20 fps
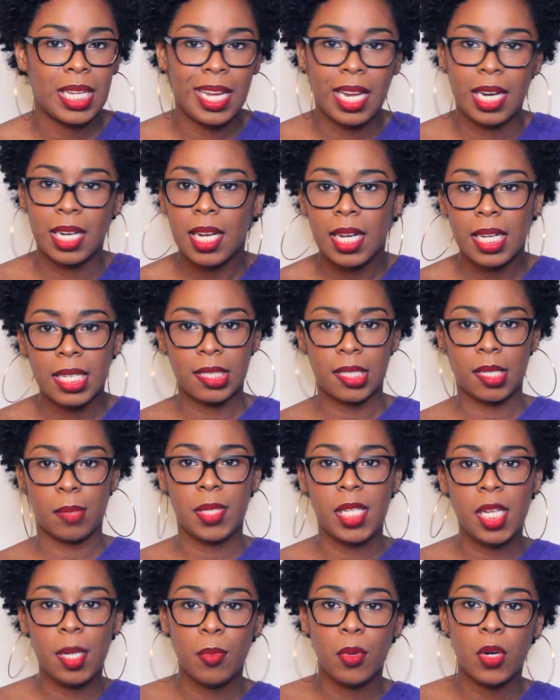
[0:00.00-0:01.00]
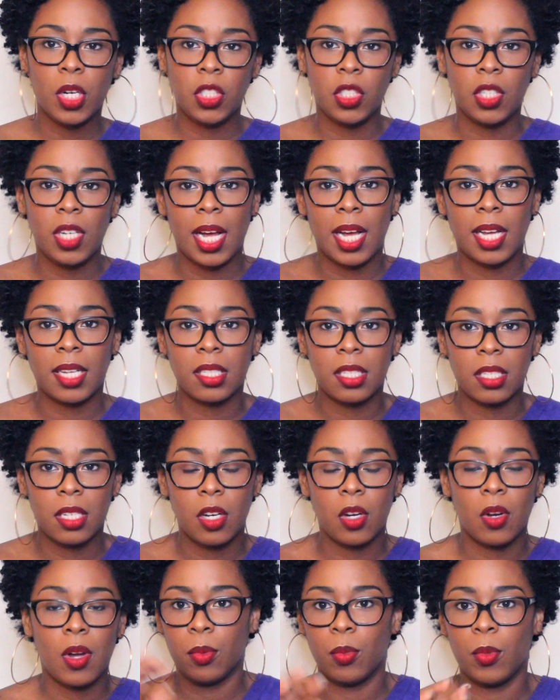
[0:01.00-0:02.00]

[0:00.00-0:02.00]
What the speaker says: I got it cut in September, as you guys know.